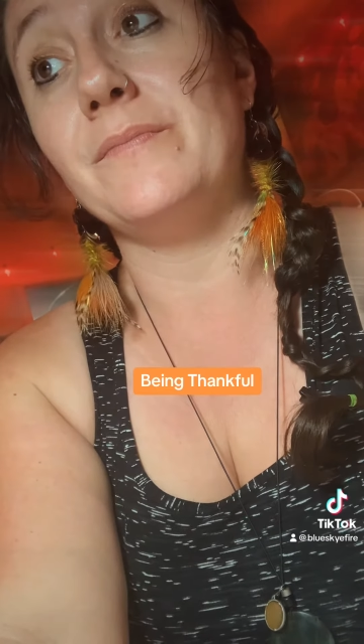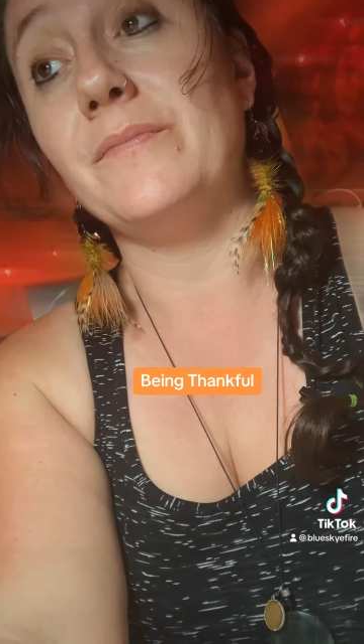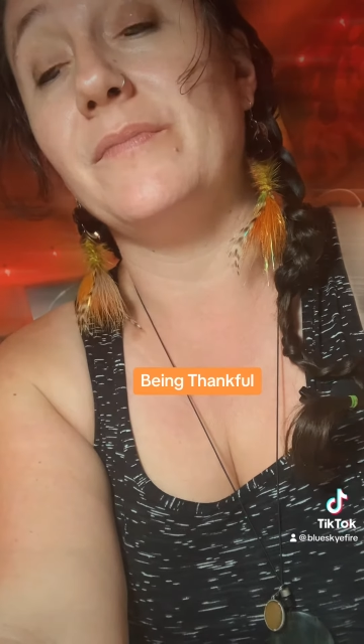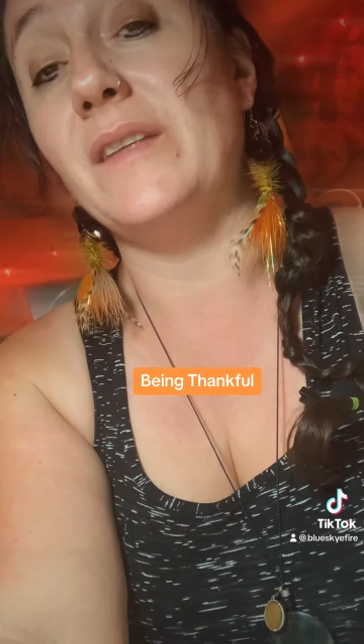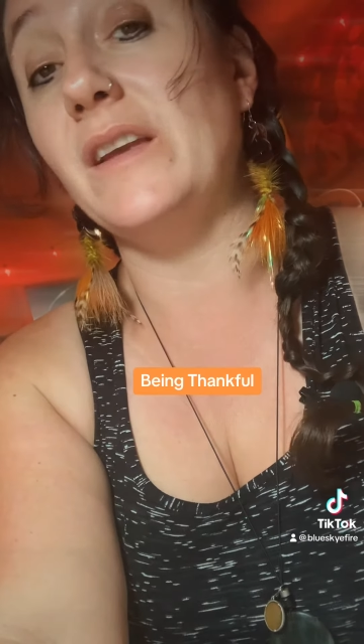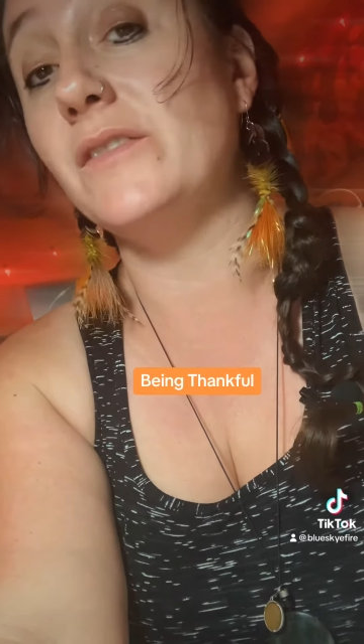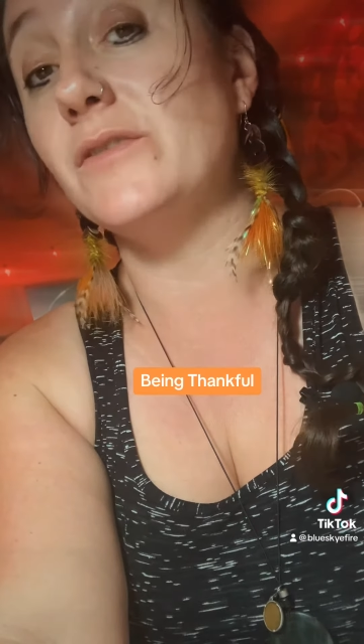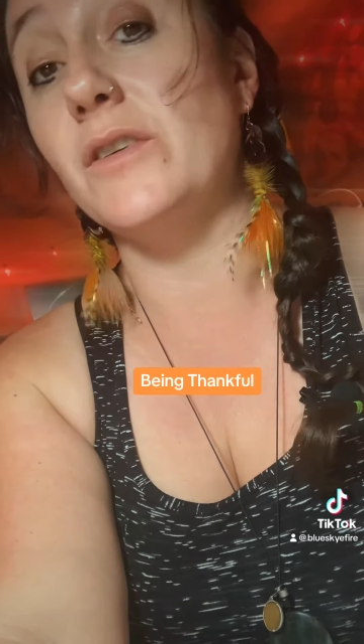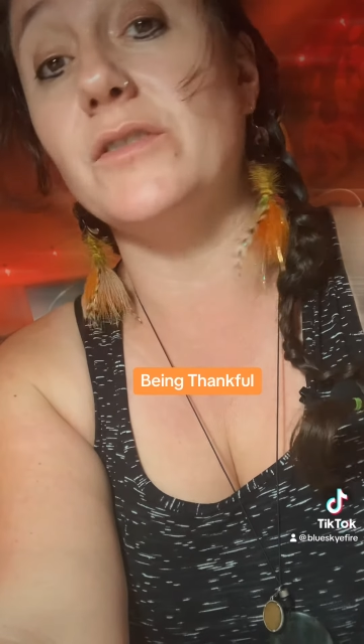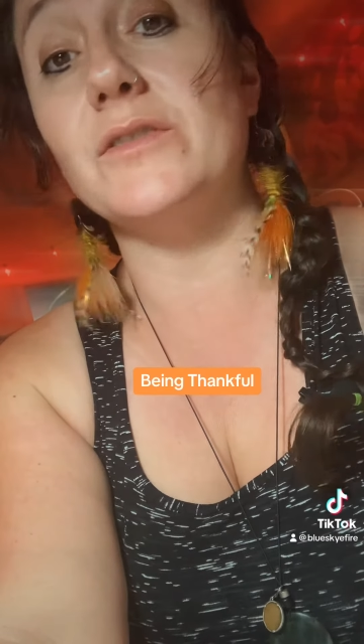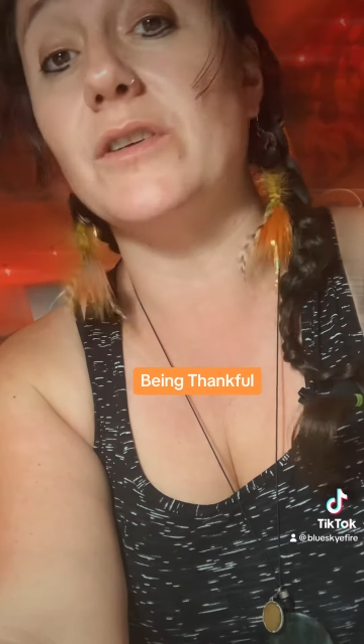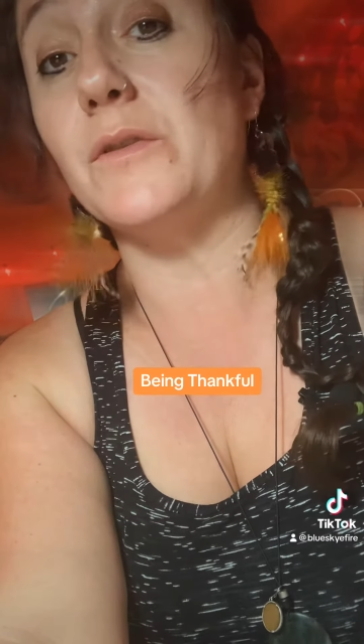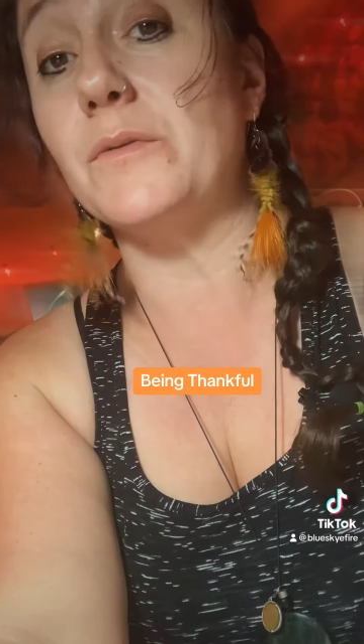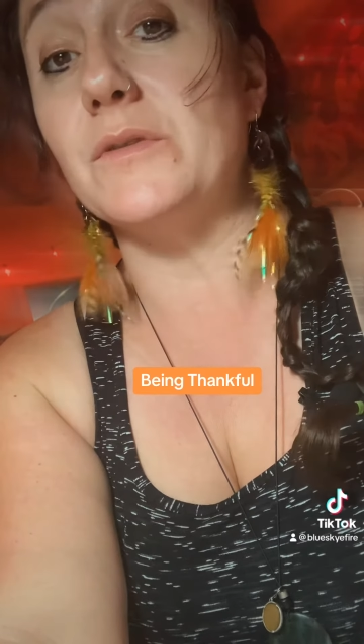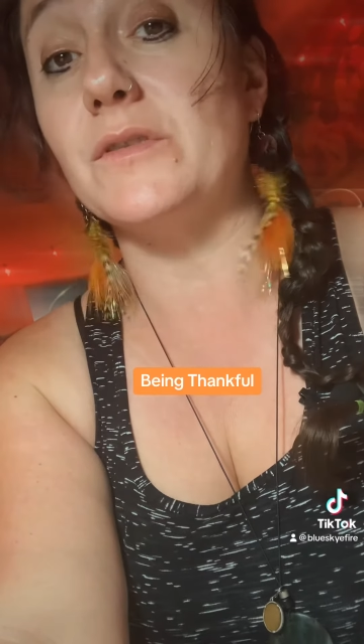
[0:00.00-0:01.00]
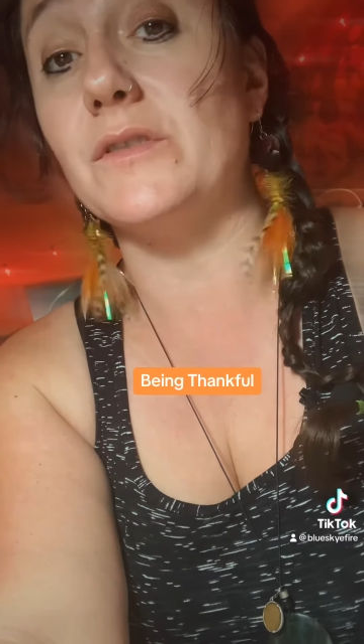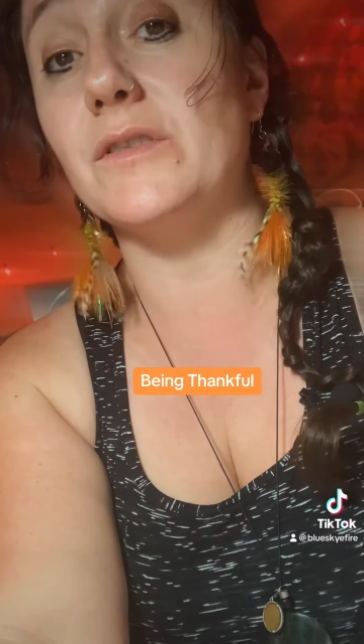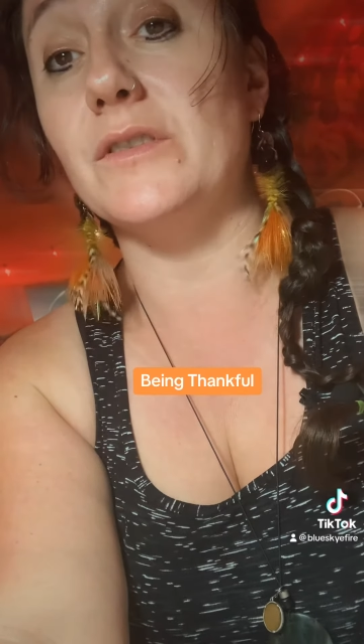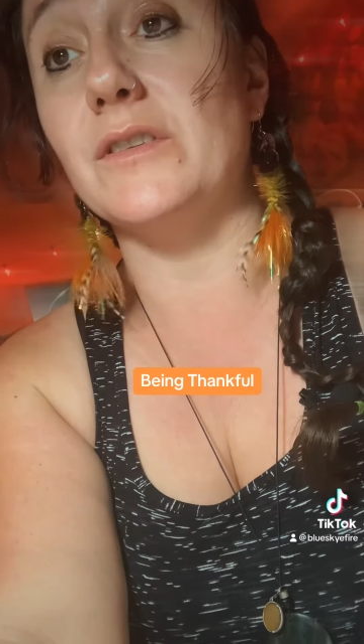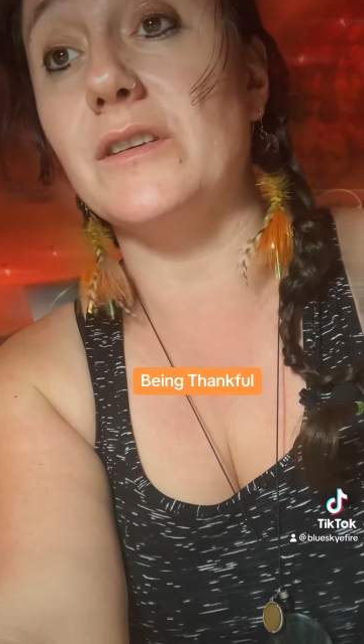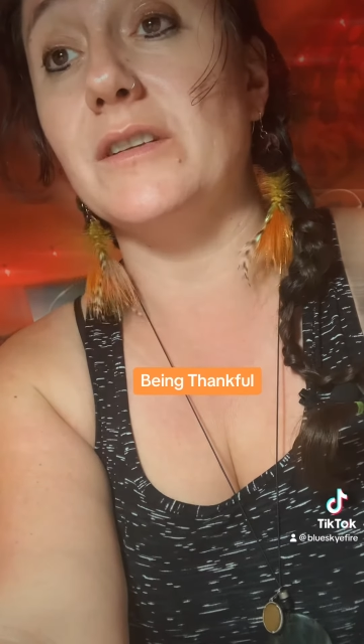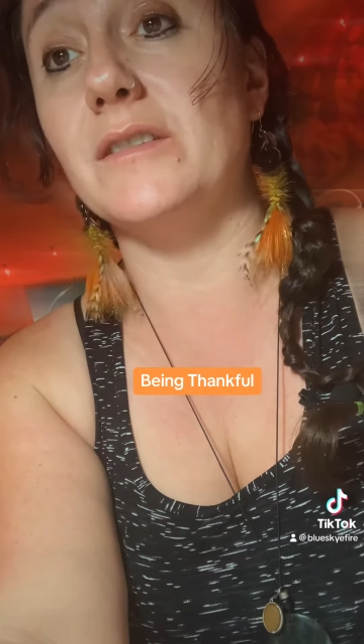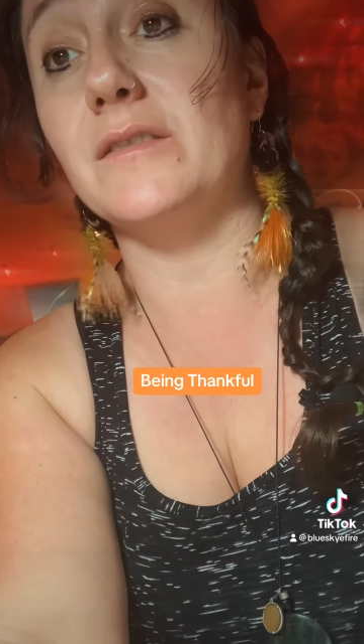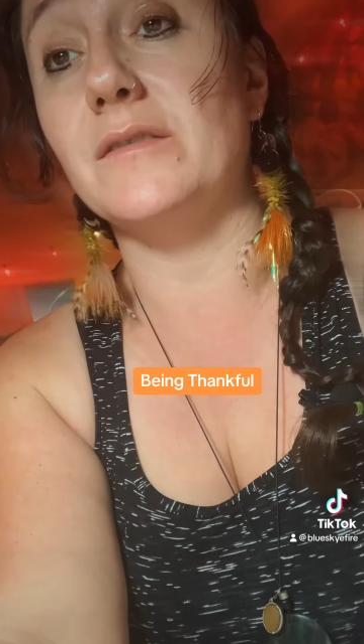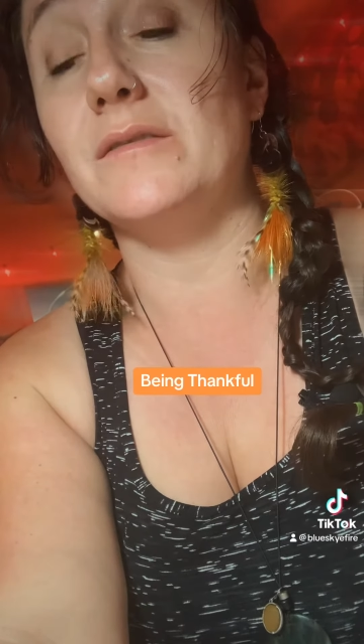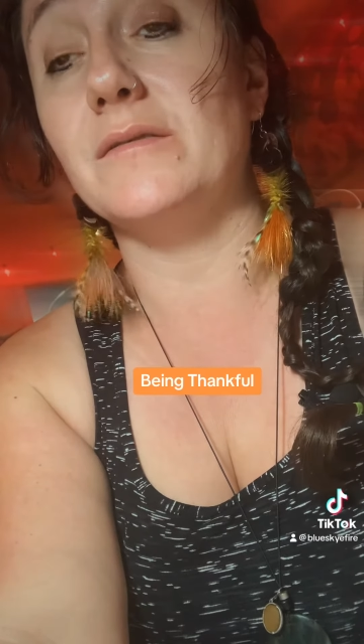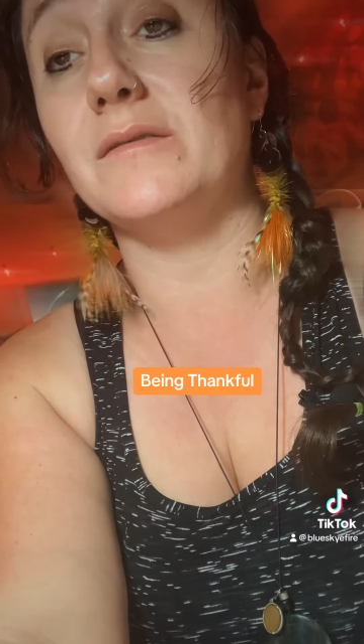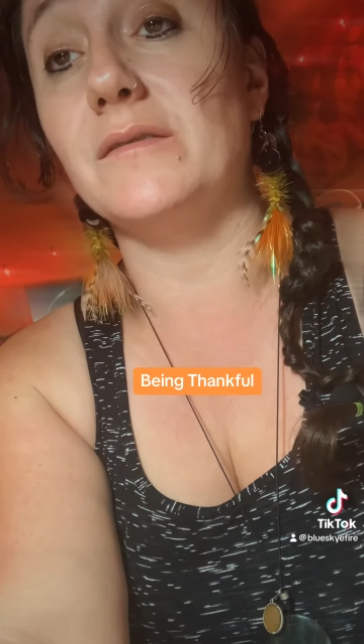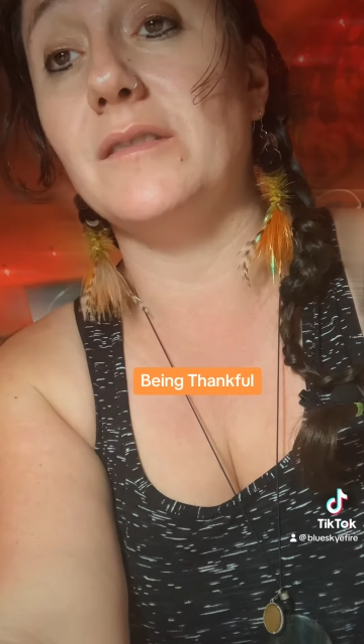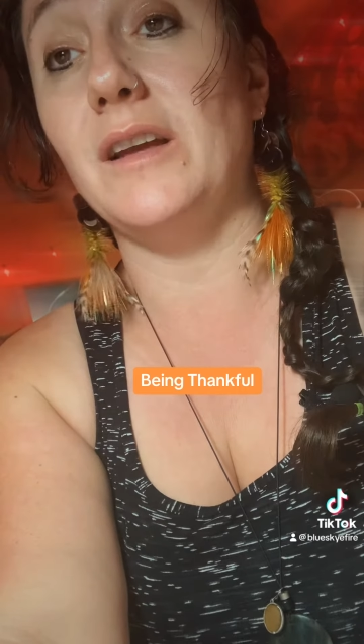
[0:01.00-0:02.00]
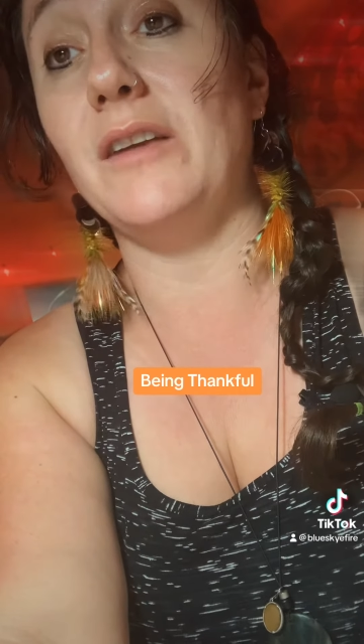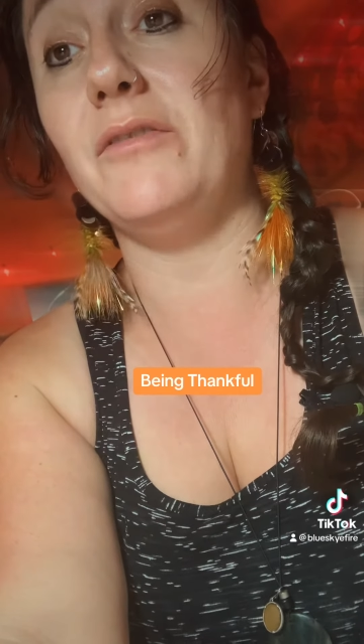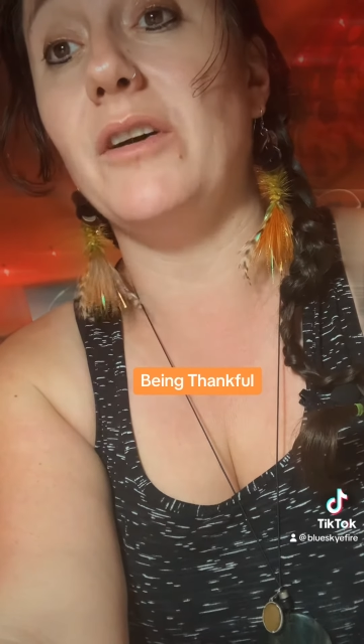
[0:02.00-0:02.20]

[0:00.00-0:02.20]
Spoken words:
Things aren't always good. I've